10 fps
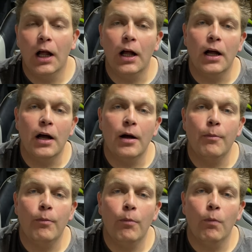
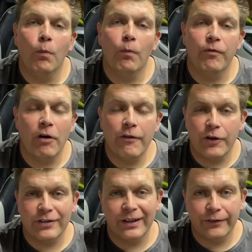Very,
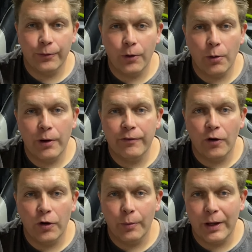very slick to work with
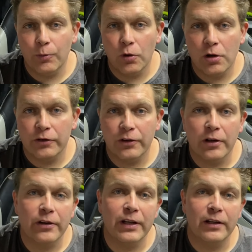on the paintwork side
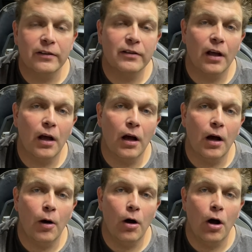of things.
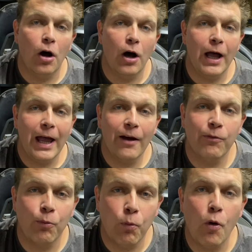I
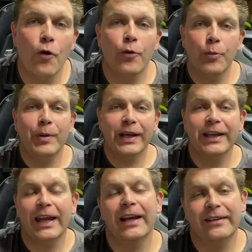have one big
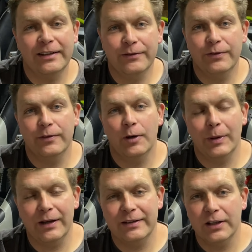negative
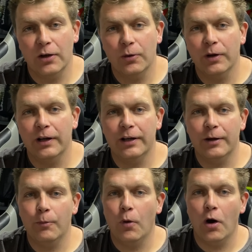about it though.
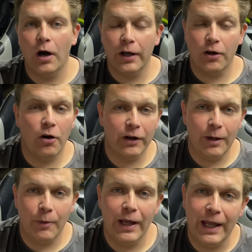I can't
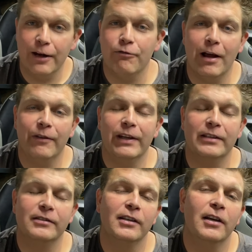get my head around
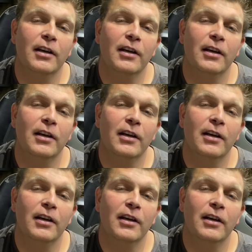this,